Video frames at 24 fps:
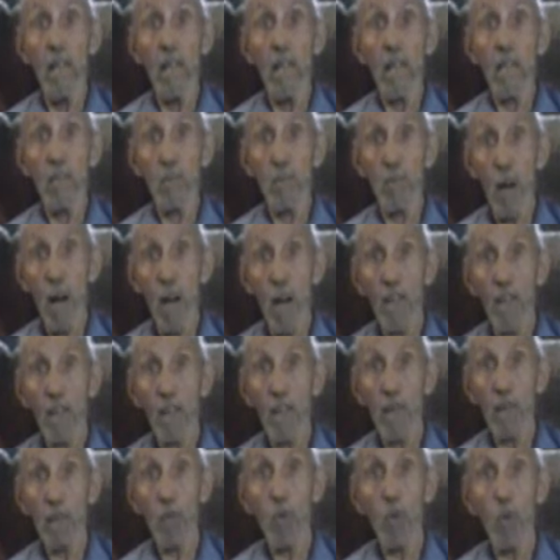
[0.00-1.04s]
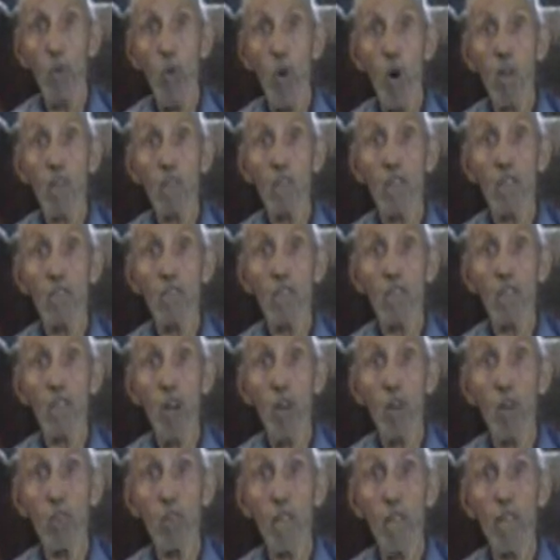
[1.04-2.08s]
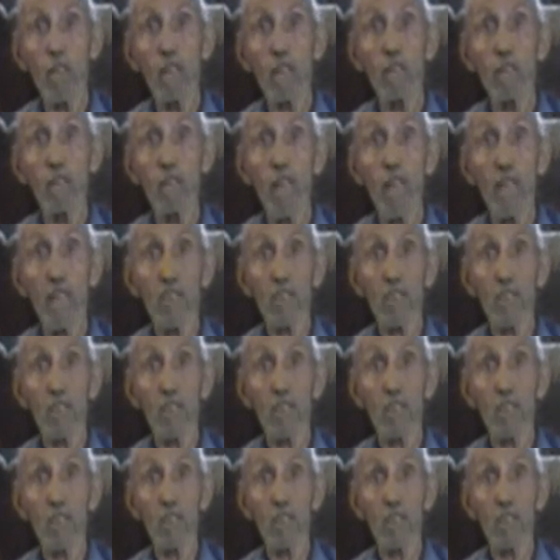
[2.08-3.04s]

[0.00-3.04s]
inspired him to walk to the hotel desk